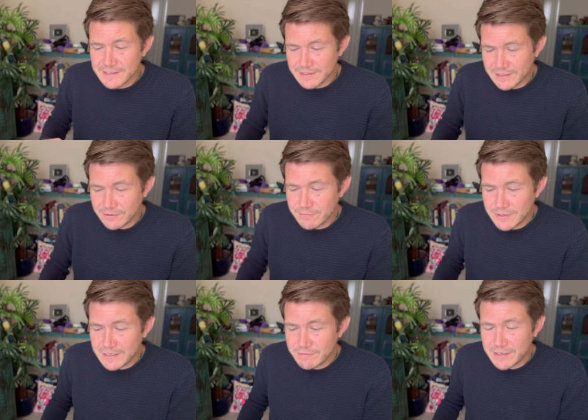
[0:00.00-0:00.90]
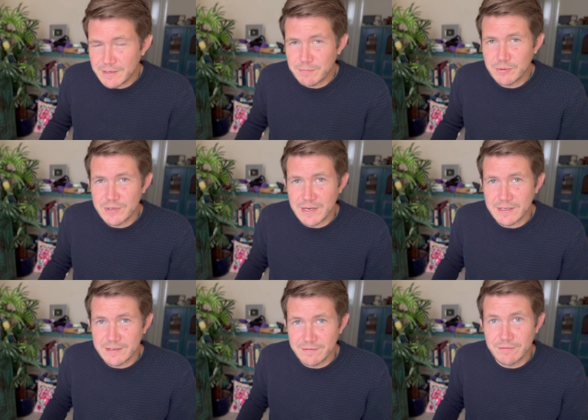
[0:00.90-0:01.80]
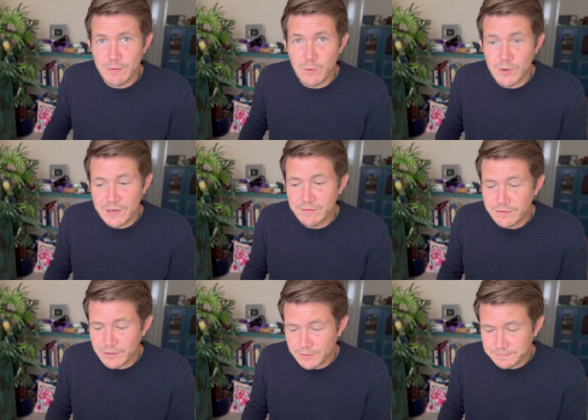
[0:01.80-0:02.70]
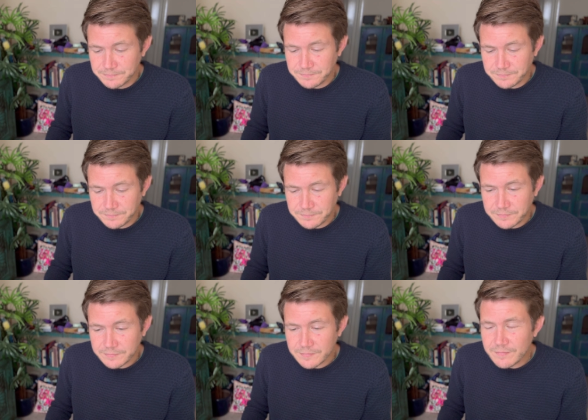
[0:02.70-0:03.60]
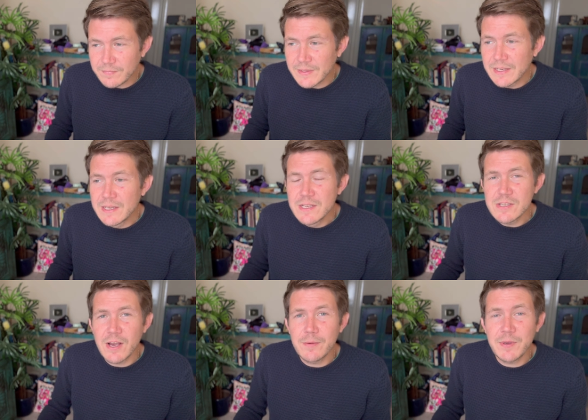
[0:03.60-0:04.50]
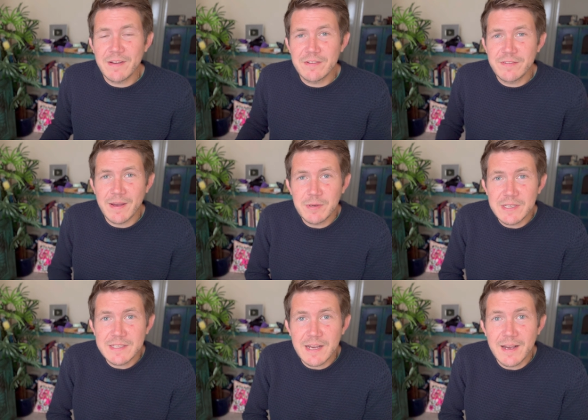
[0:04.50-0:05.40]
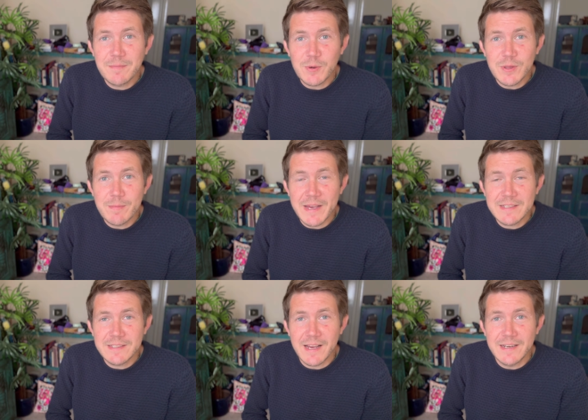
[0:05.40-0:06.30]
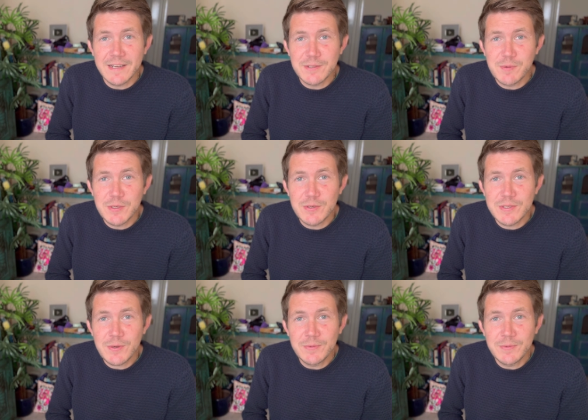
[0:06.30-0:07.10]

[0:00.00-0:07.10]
that are really, really productive and rewarding for you. So I hope you have a fabulous time, all the best, and I'll speak to you soon.